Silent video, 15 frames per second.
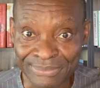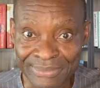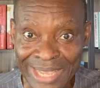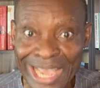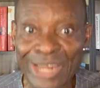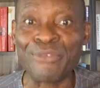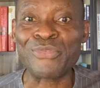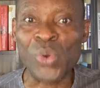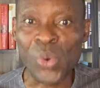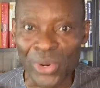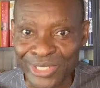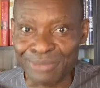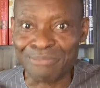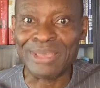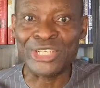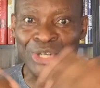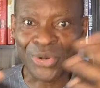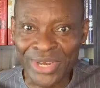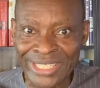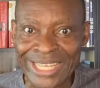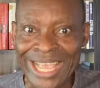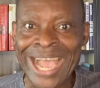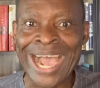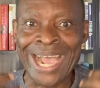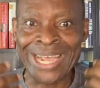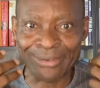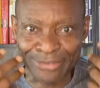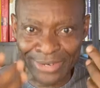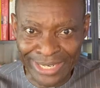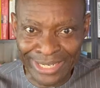And of course, majority are
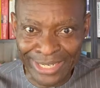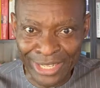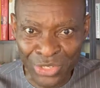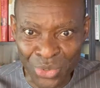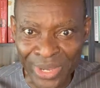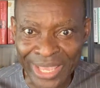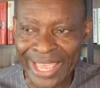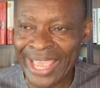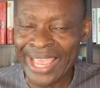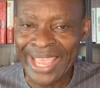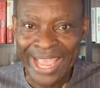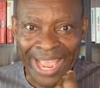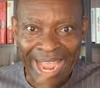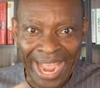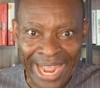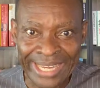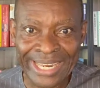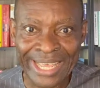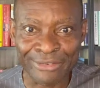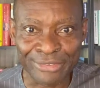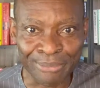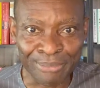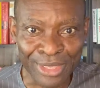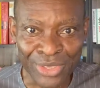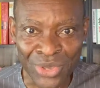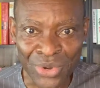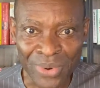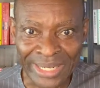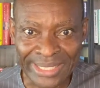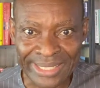in the UK and then from the
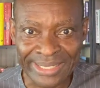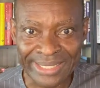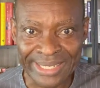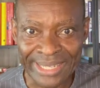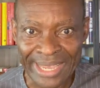US.